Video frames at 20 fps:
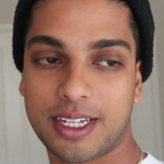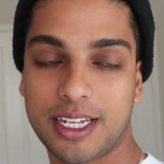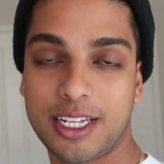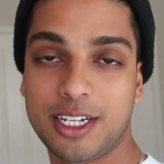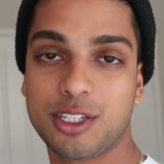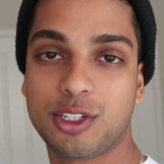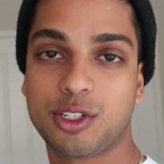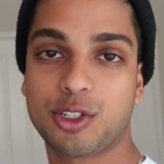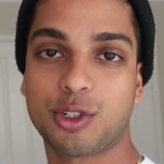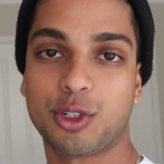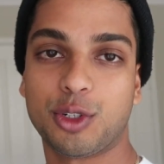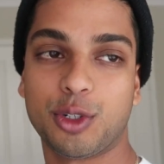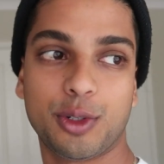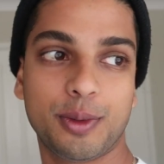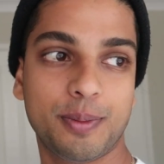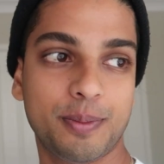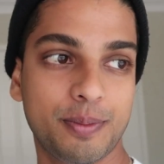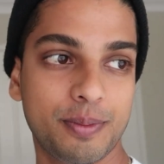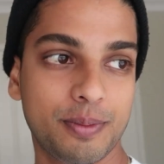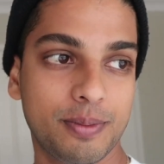it is
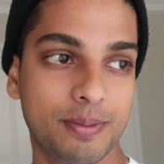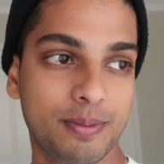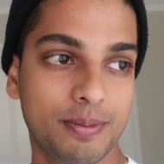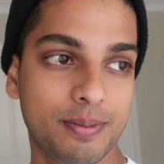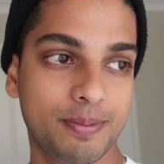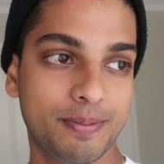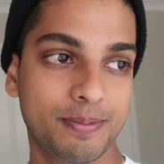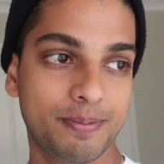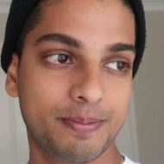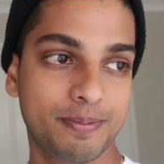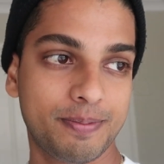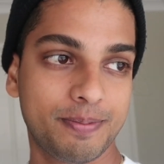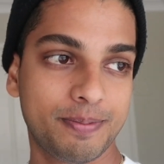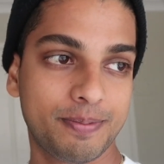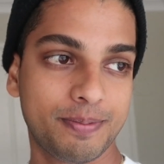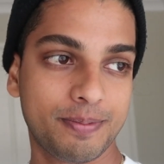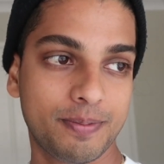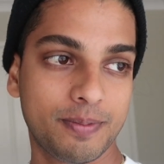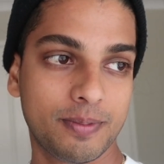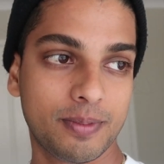true.
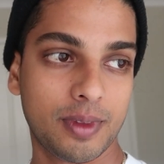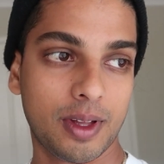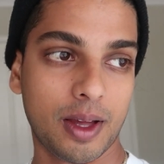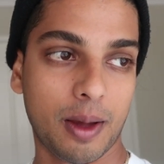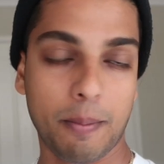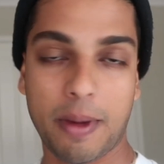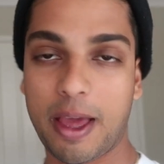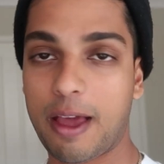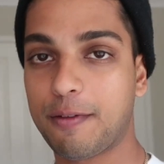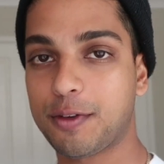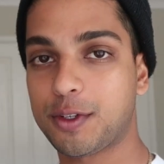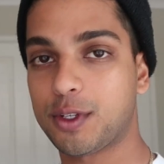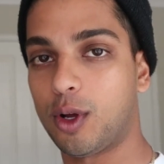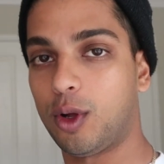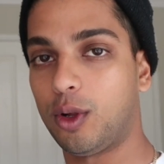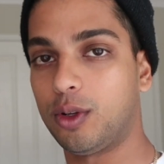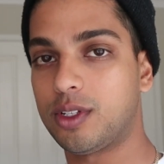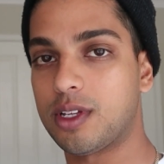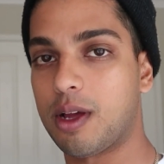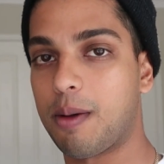I may have
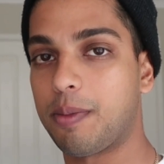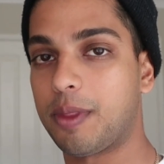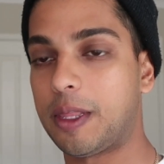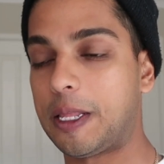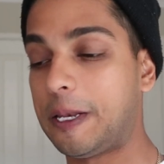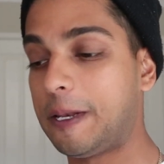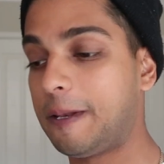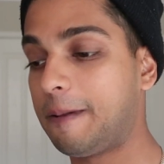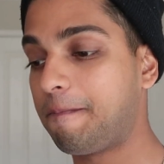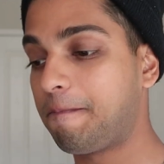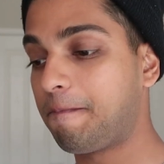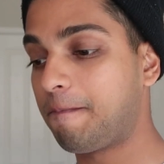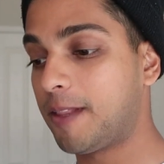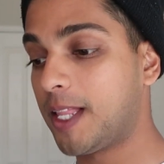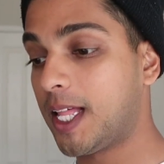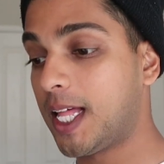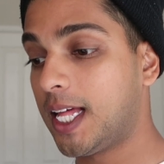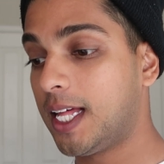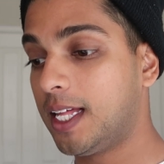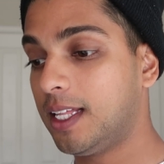sold something
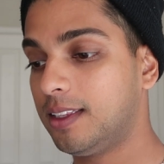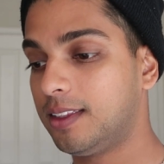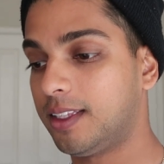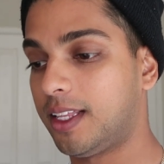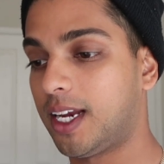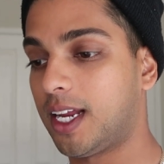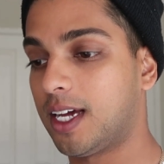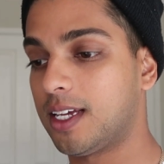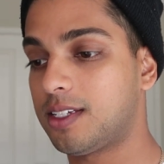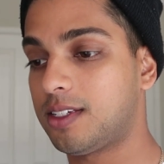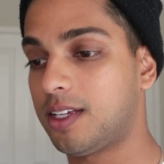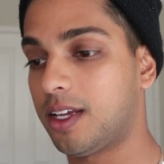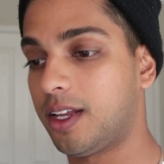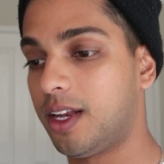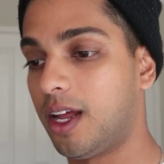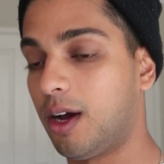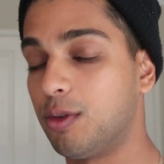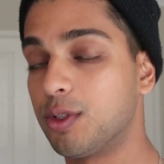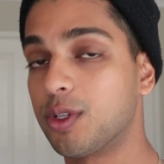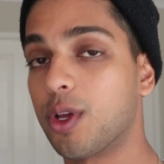that I
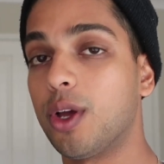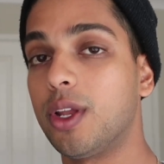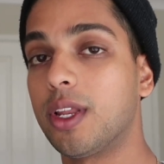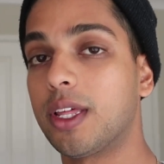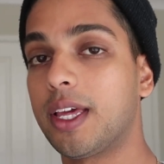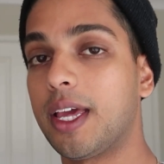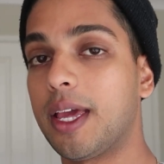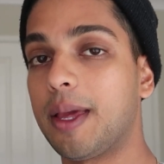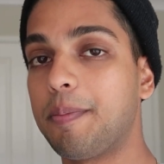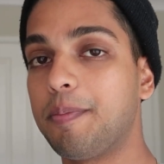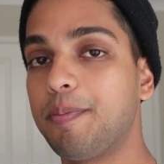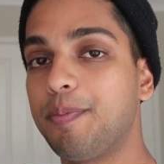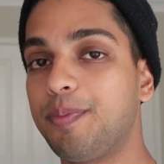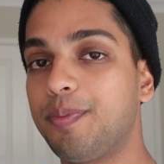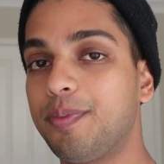said I was going to keep,